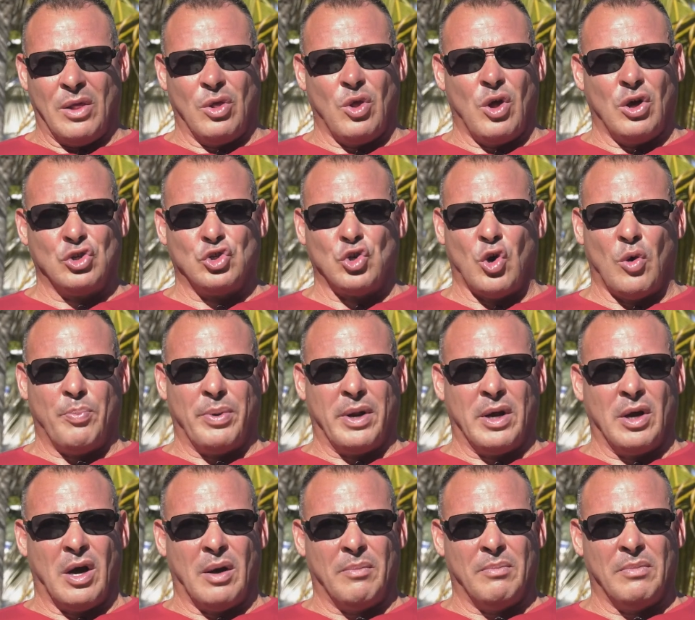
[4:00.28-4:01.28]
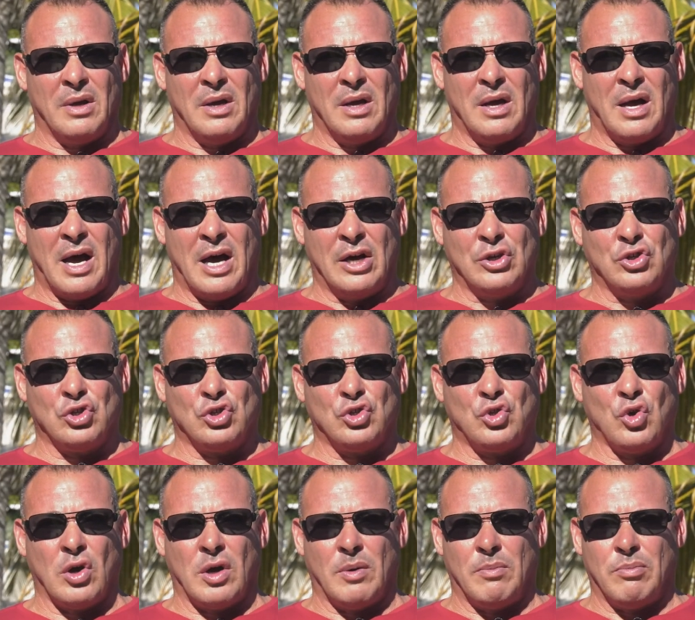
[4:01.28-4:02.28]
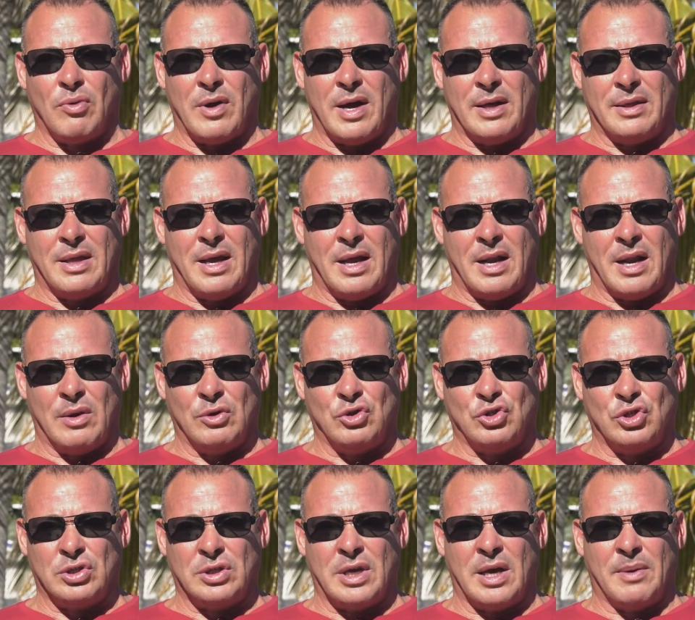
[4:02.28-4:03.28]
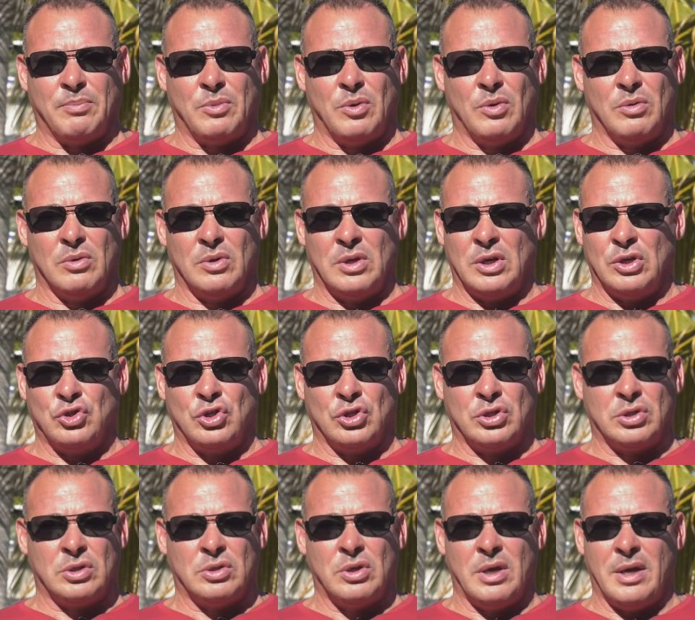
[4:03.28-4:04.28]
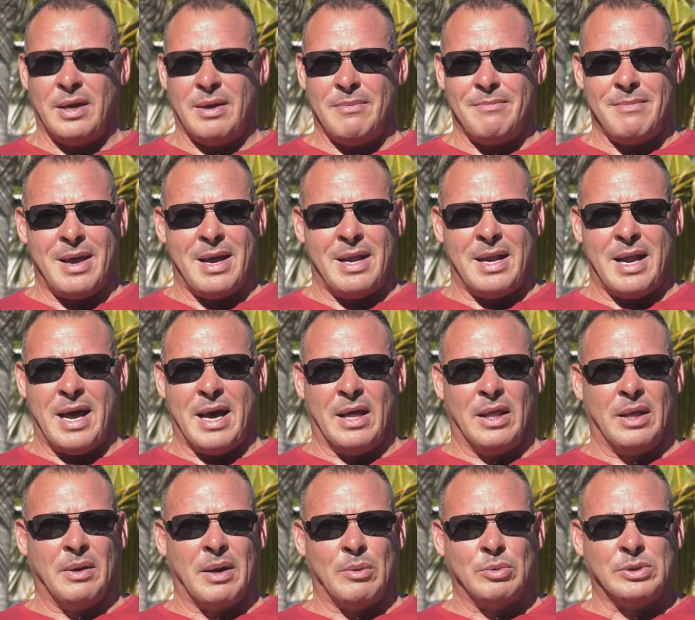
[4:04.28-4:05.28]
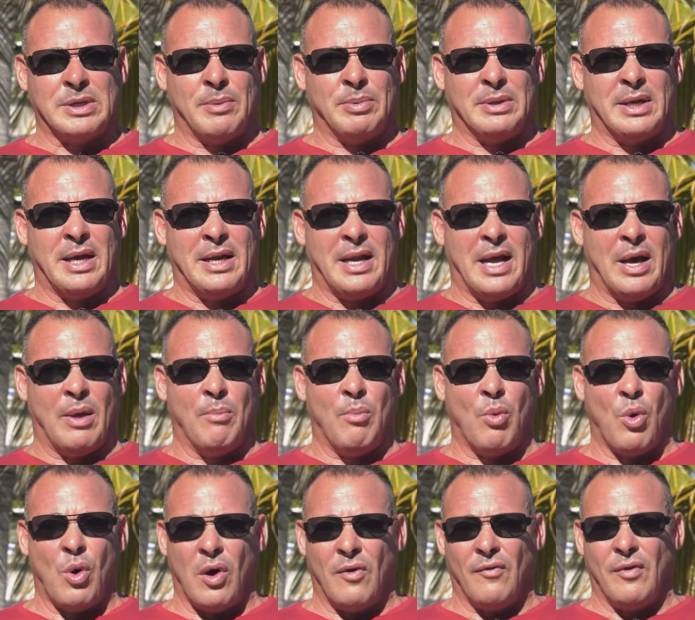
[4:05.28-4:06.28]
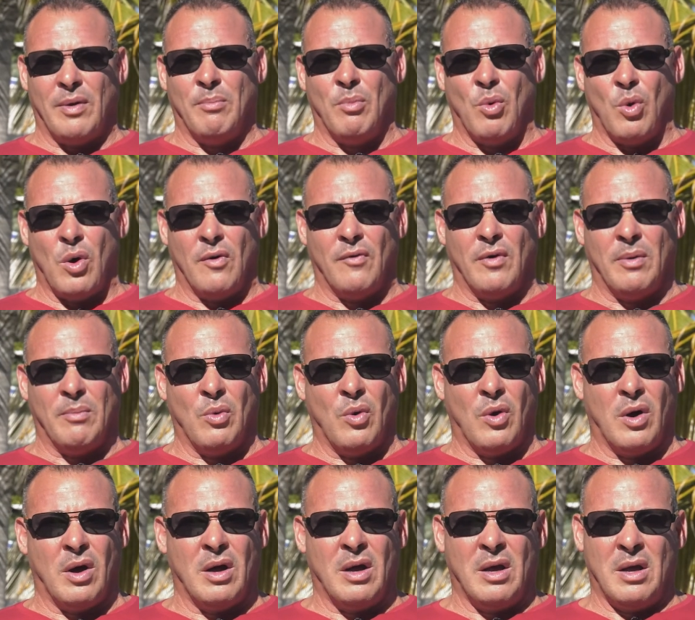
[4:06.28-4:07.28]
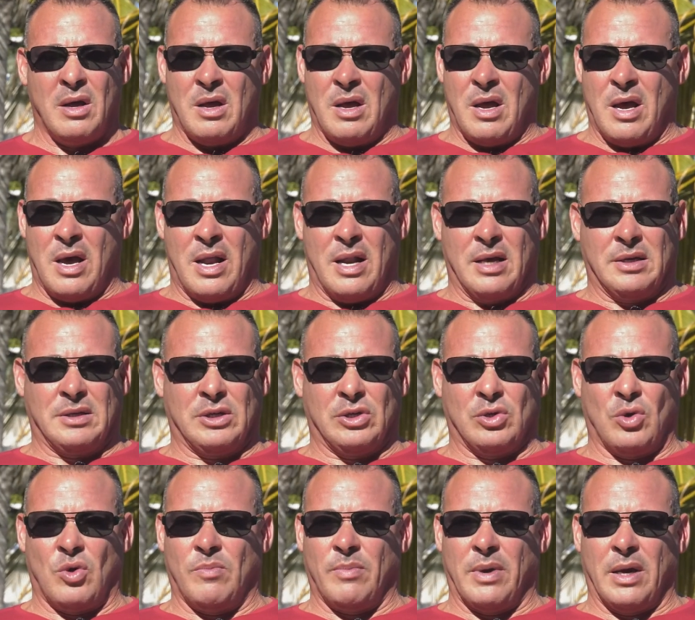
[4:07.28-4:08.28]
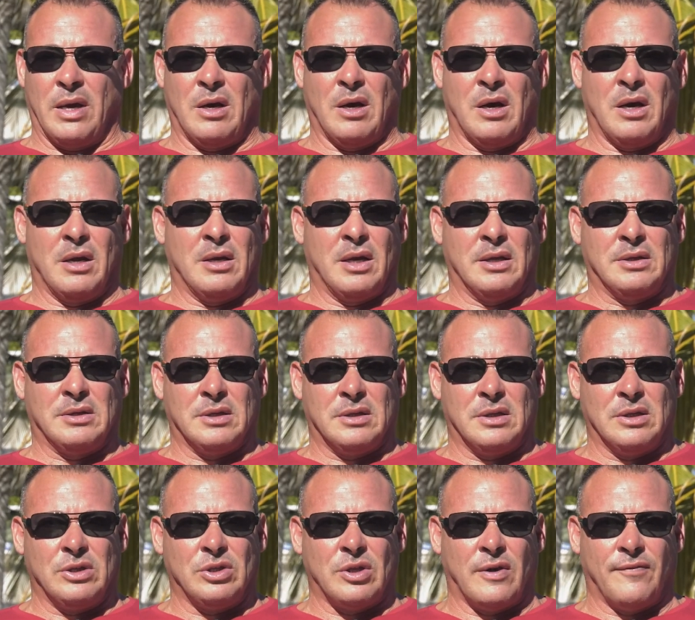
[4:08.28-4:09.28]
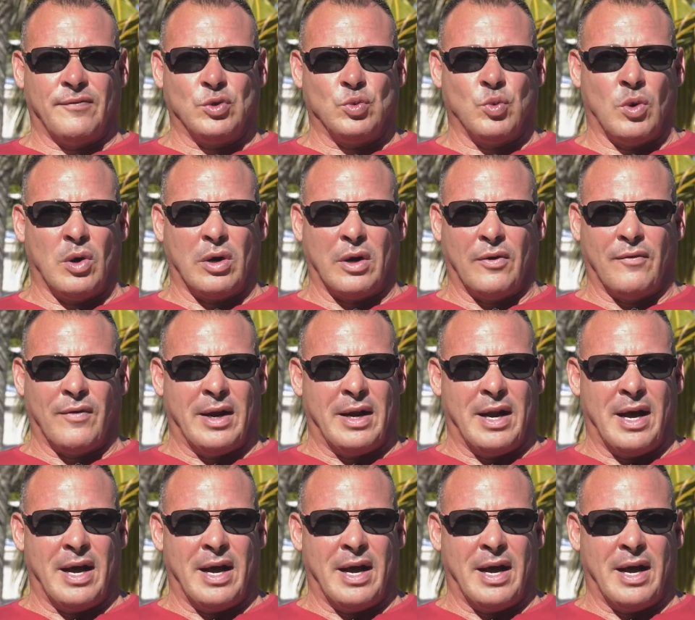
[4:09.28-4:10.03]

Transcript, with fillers: lungs opening up. I just took a breath, and I just kept, it just inhaling. I was able to inhale more and more and more. And I says, oh my God, I said, this stuff is working right